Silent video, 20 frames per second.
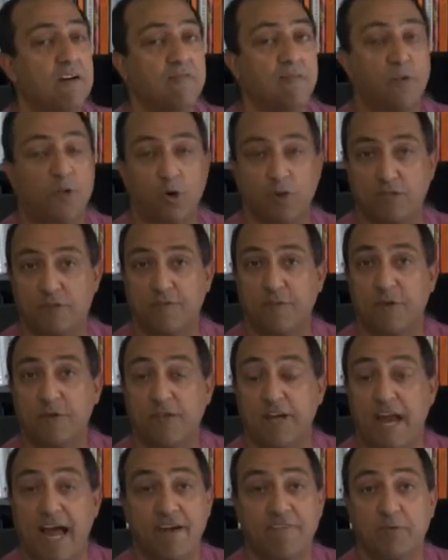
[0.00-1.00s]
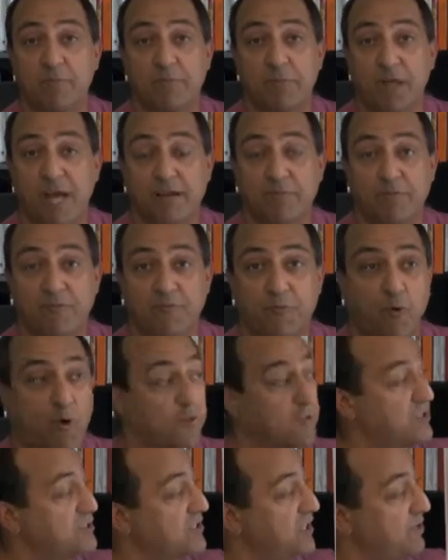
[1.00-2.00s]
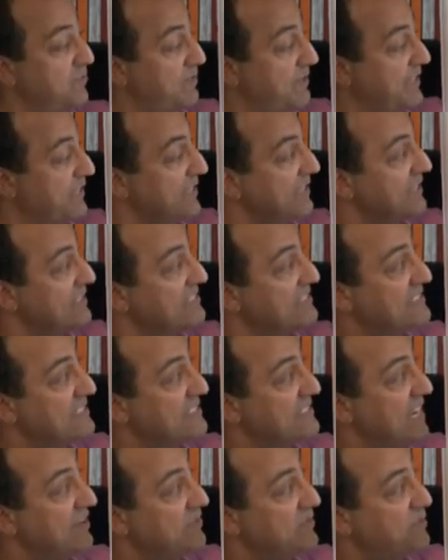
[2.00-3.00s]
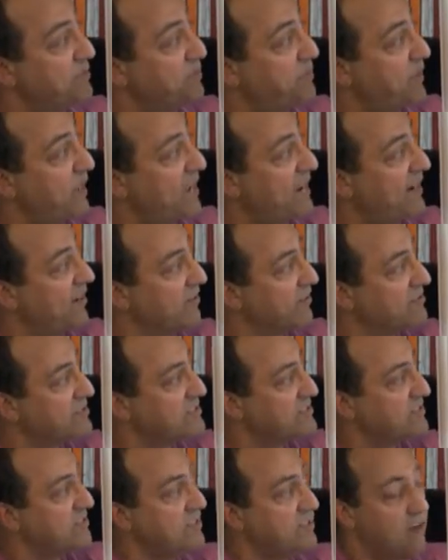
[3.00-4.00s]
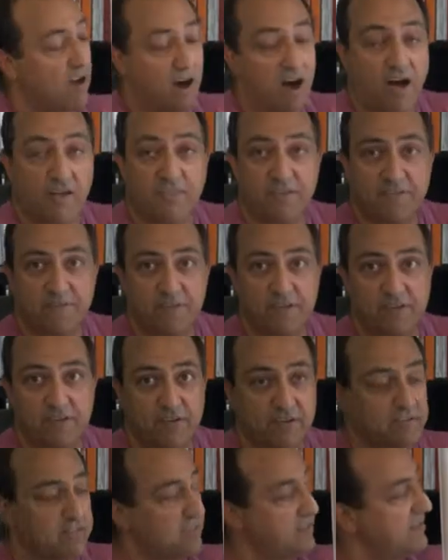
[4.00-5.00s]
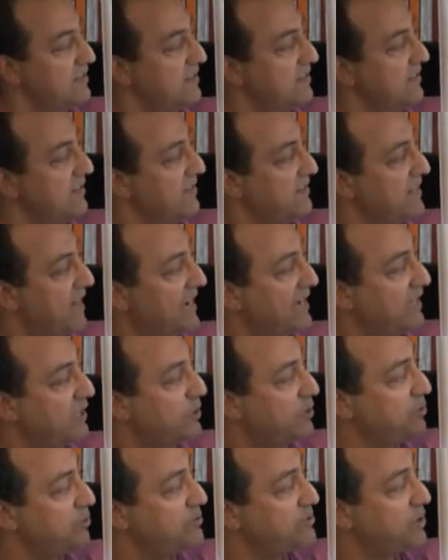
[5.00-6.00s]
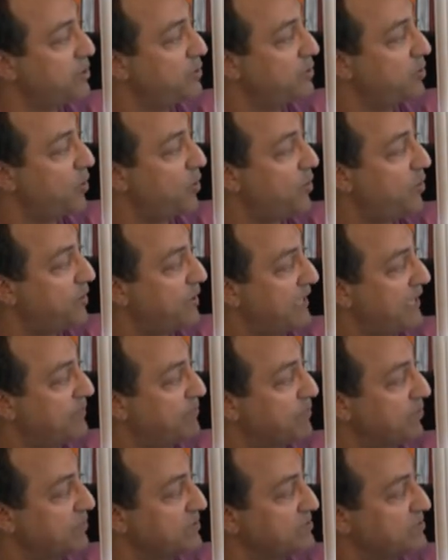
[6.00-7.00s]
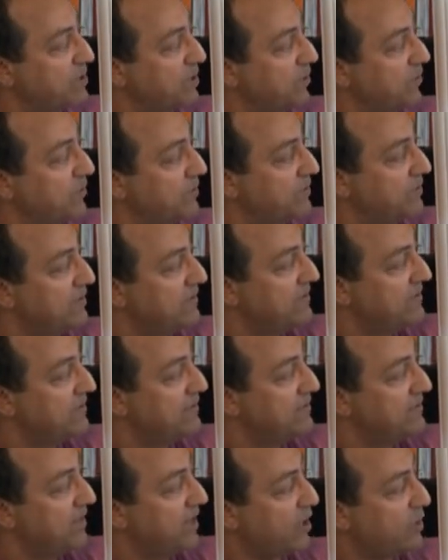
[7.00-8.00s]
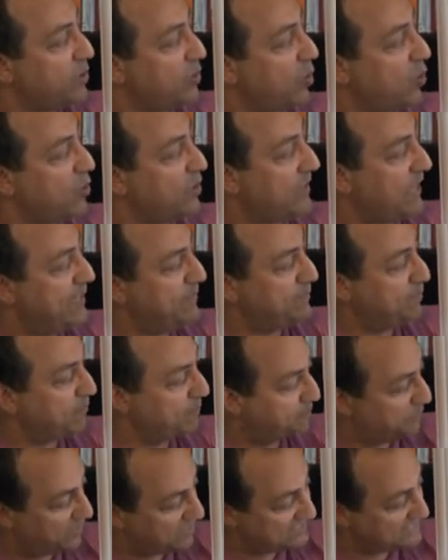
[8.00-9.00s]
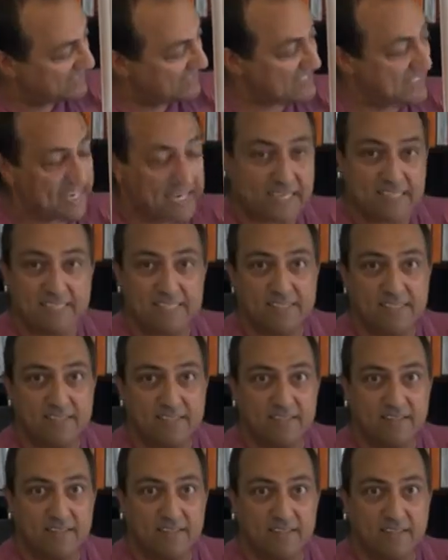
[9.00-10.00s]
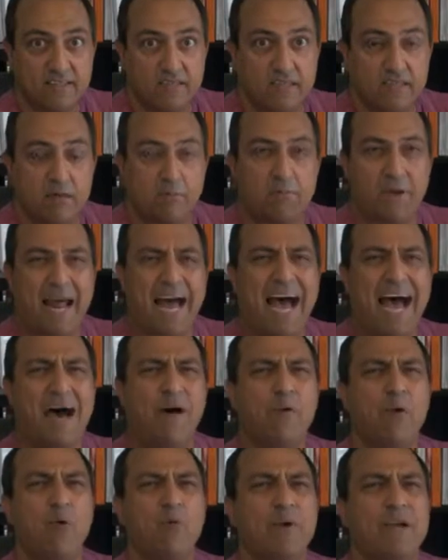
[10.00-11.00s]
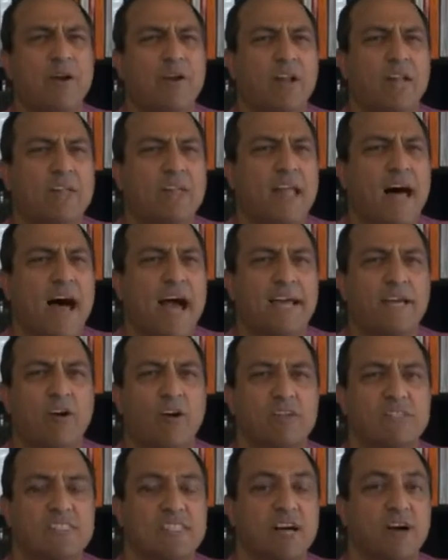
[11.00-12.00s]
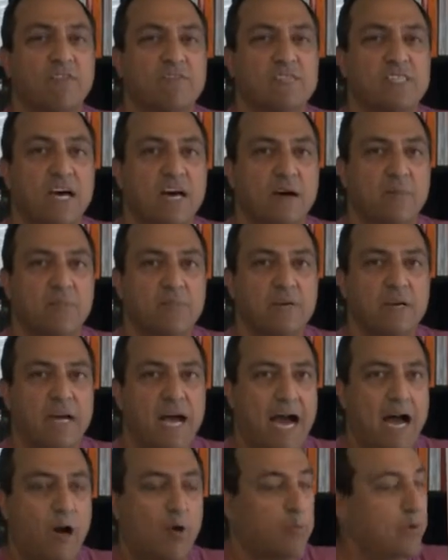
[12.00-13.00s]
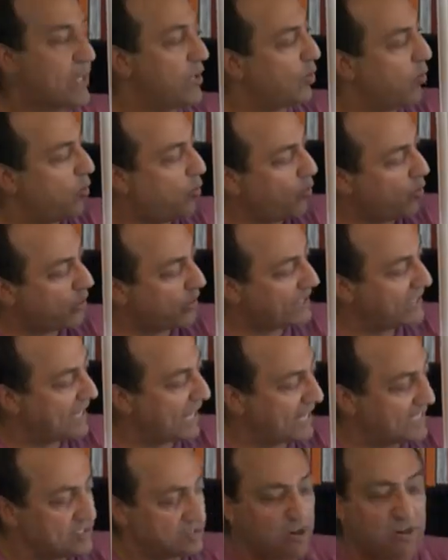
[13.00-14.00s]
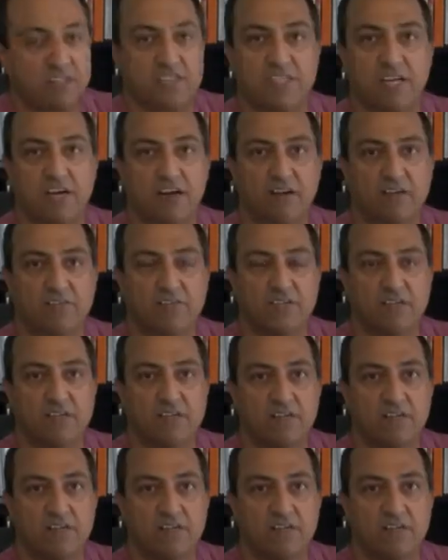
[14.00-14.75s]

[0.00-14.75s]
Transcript: For those of you that haven't played before, there's going to be 7 players on the field. That includes a goalkeeper. So, a goalkeeper plus 6. But how are we going to line ourselves up? How are we going to organize ourselves?